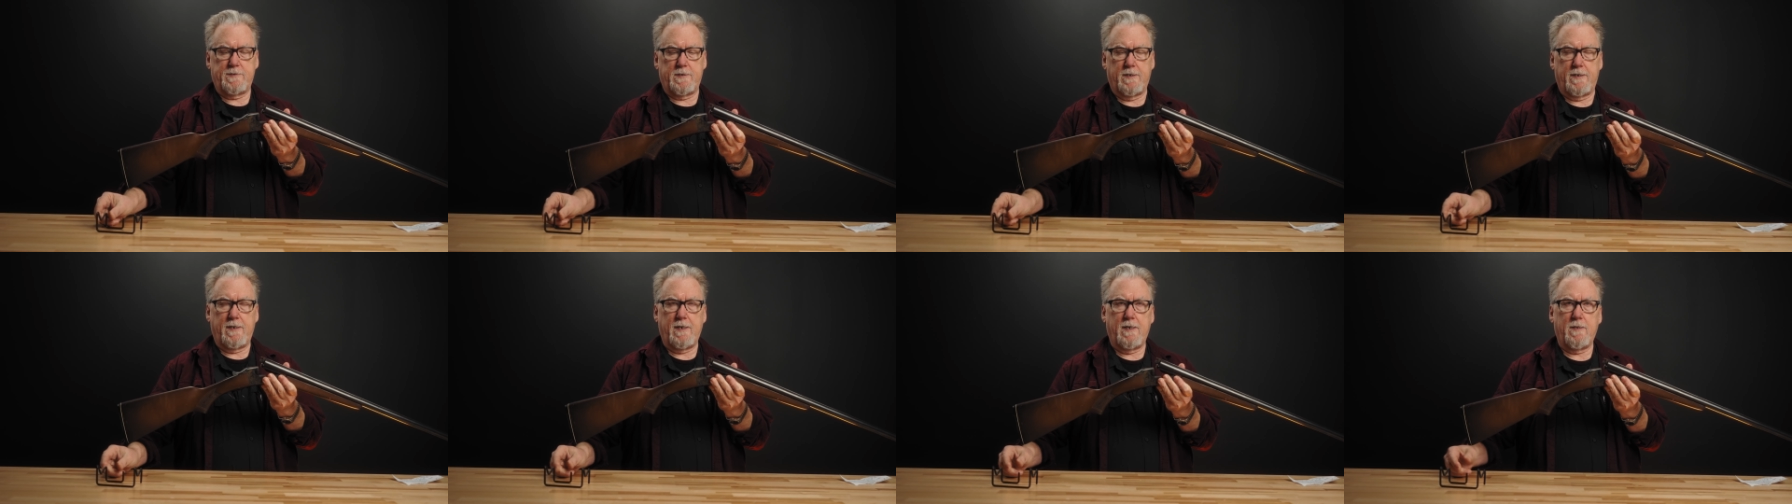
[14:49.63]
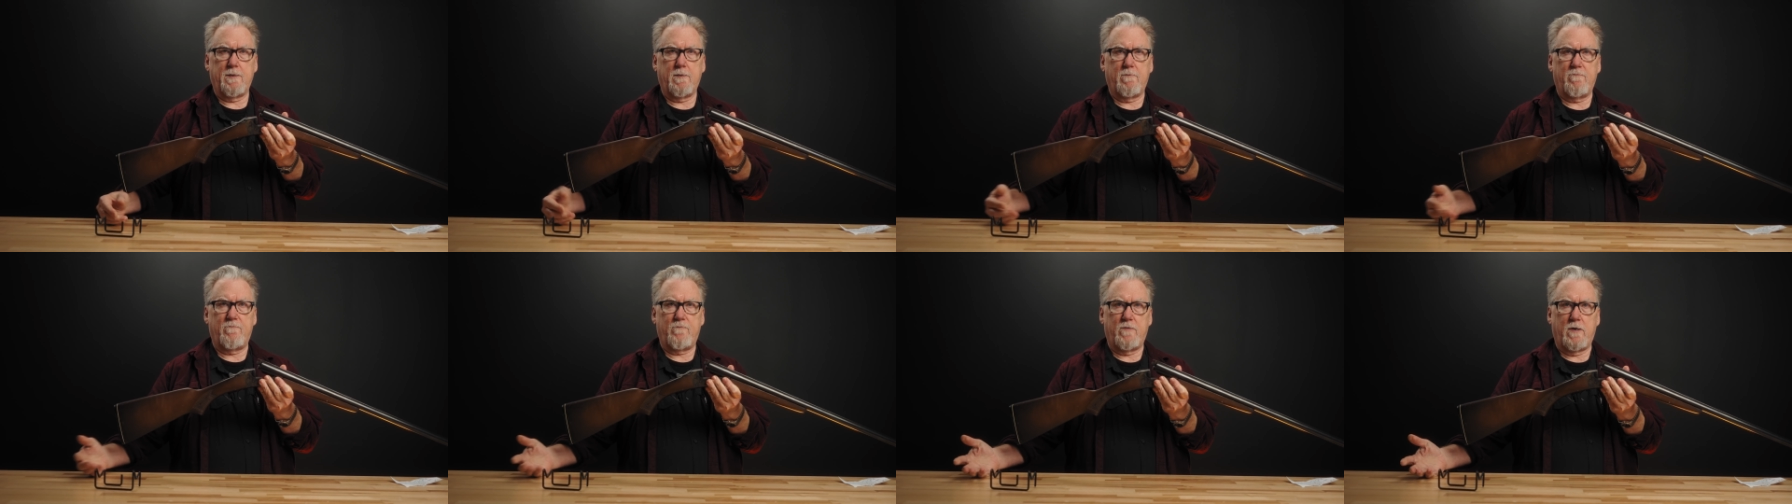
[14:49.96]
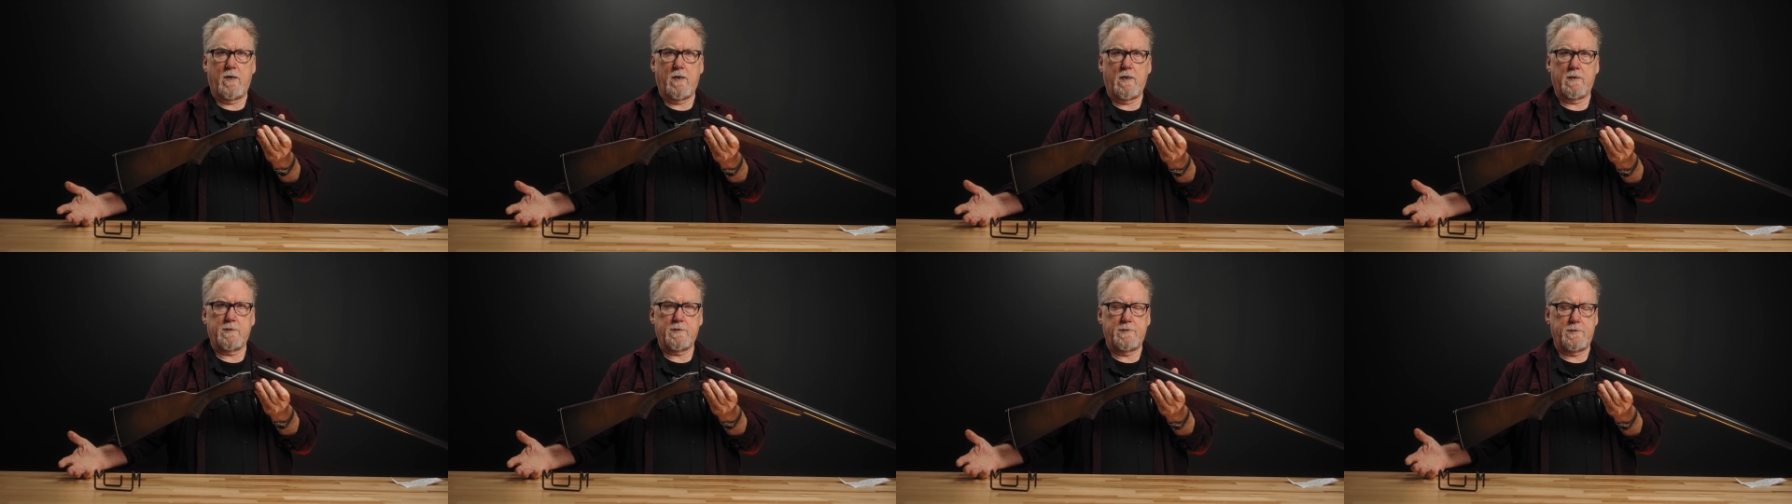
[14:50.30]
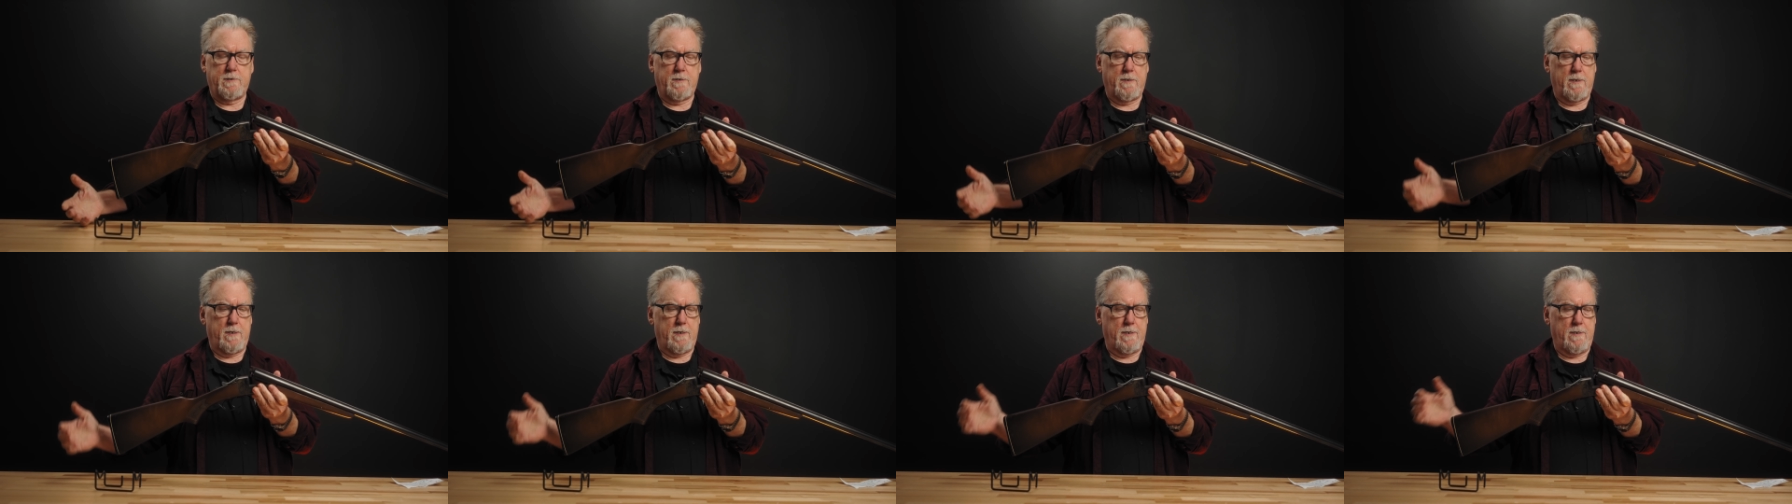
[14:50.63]
Again, the Fox
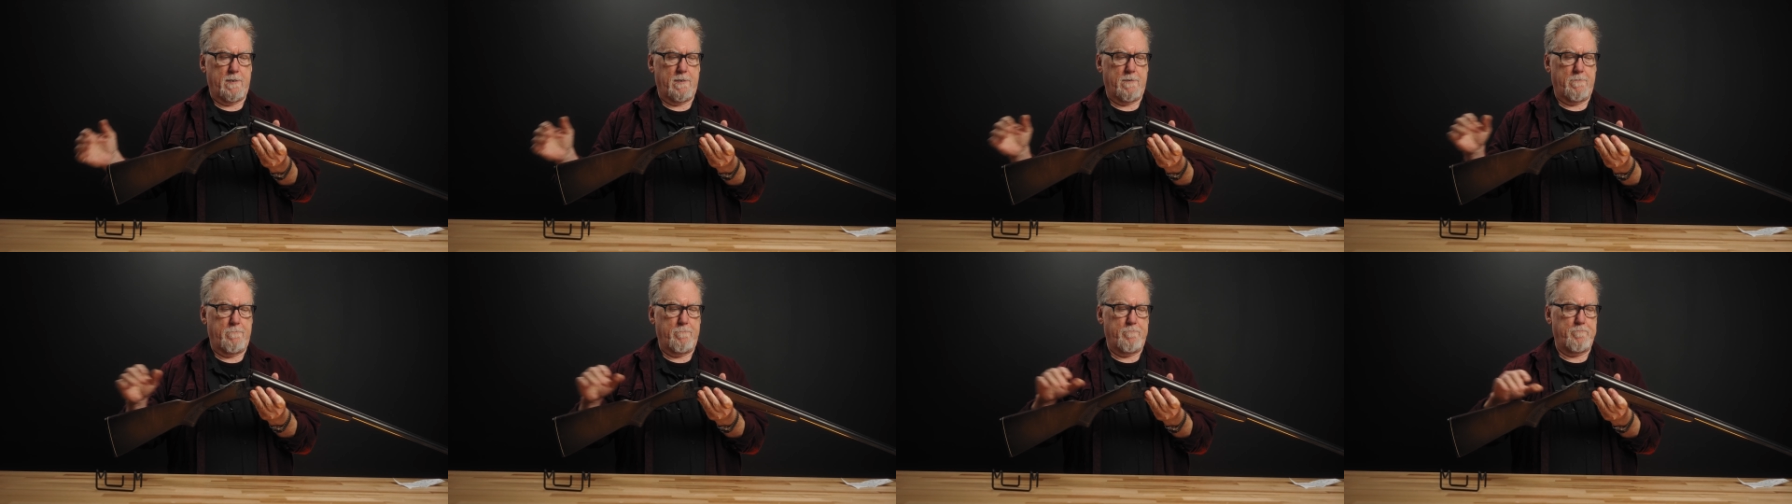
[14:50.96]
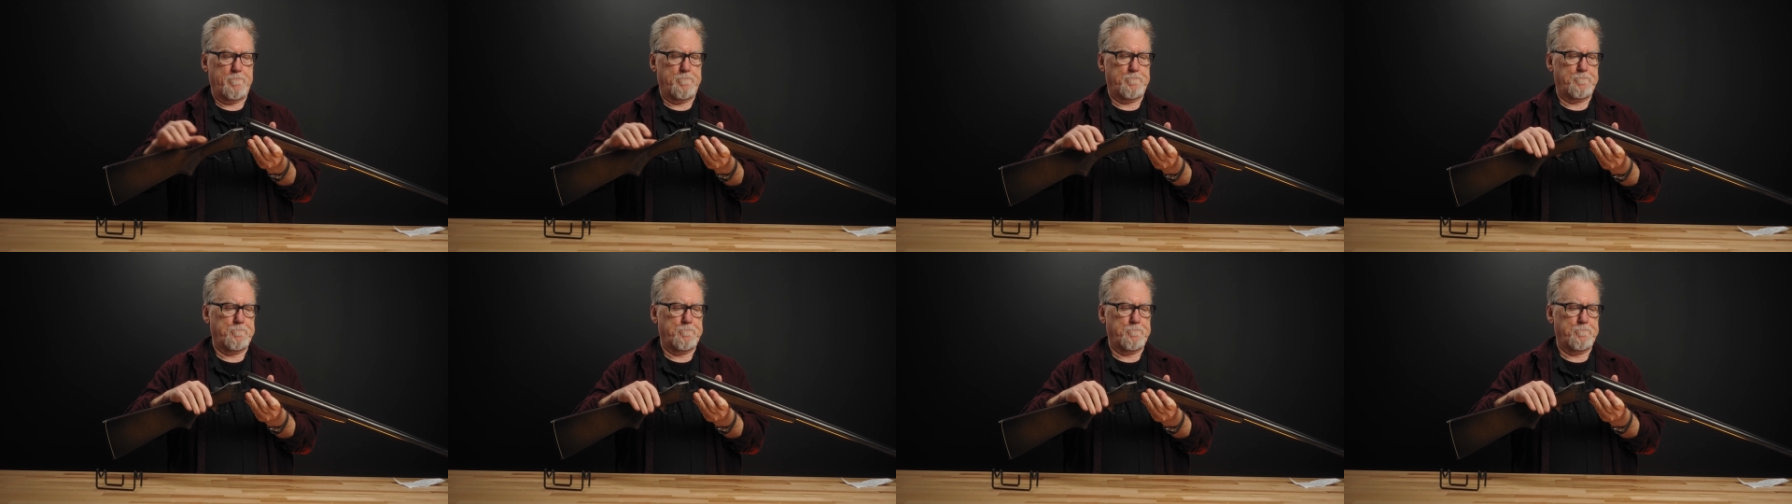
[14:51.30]
um,